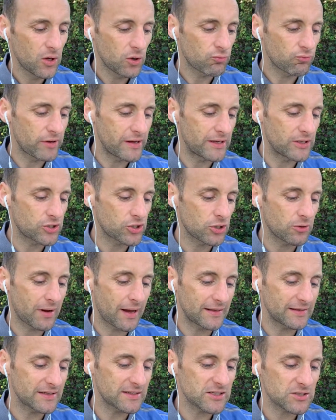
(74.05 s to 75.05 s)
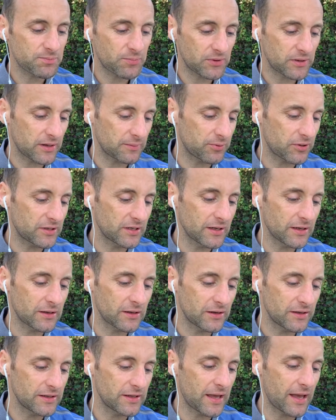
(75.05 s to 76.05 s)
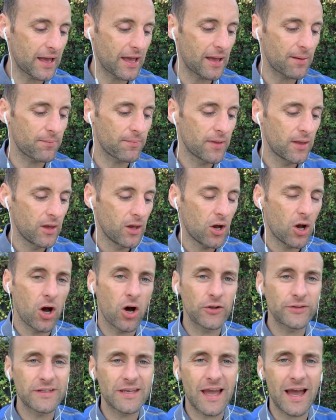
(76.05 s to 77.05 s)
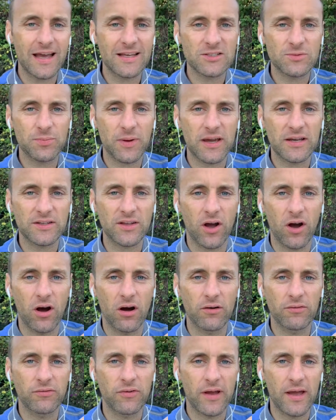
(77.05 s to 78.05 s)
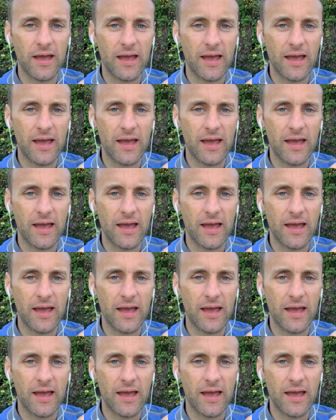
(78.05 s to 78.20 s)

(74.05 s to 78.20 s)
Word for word: reading through it, and this is particularly on the aspect of